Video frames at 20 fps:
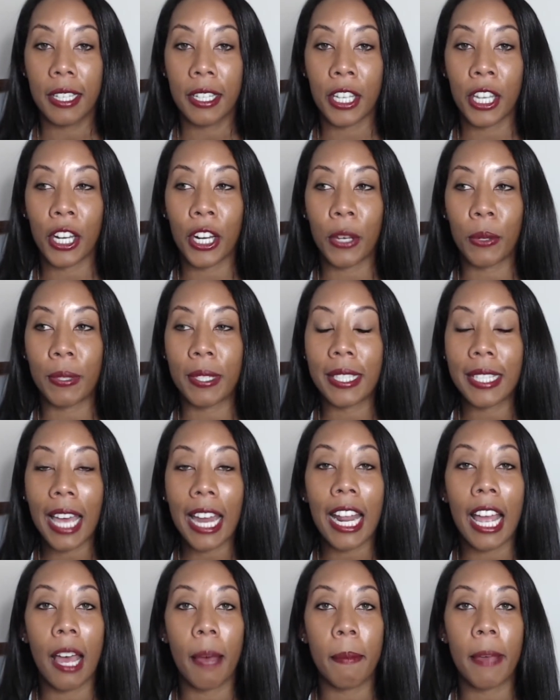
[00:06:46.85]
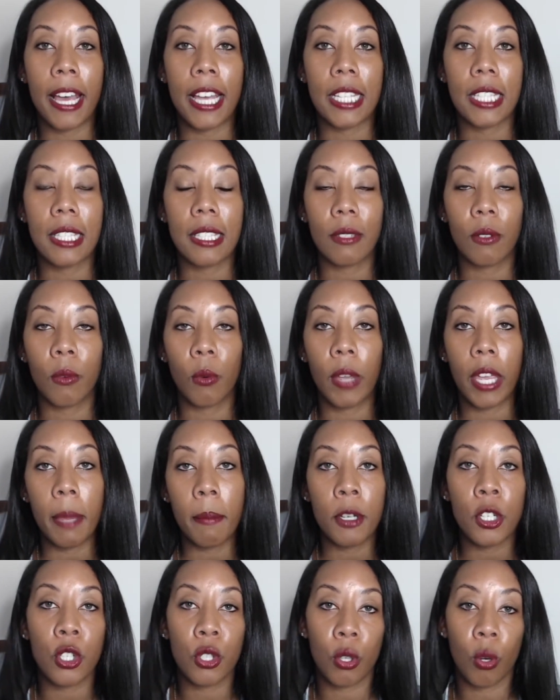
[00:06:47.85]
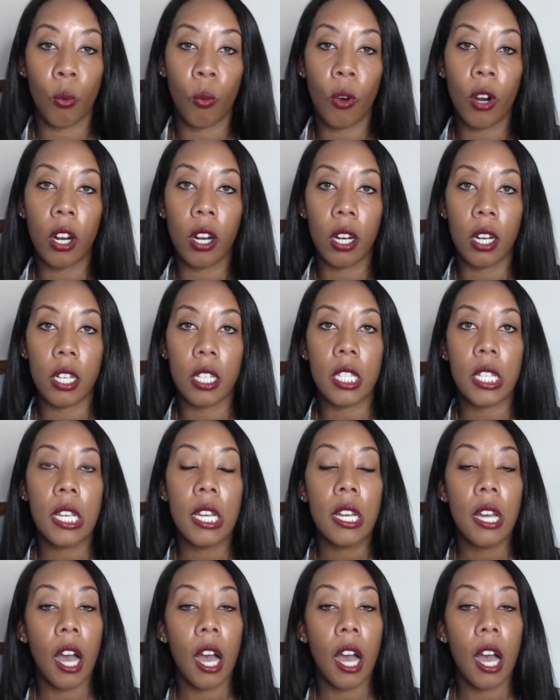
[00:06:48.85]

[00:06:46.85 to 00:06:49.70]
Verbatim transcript: you know setup as images or words,